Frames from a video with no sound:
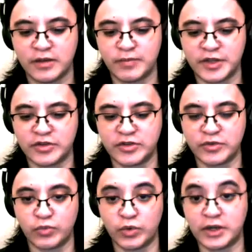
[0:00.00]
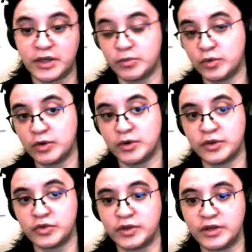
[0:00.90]
in terms of working more on the
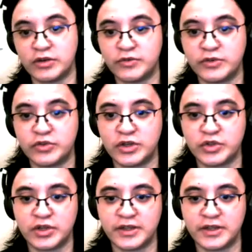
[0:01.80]
tooling or infrastructure,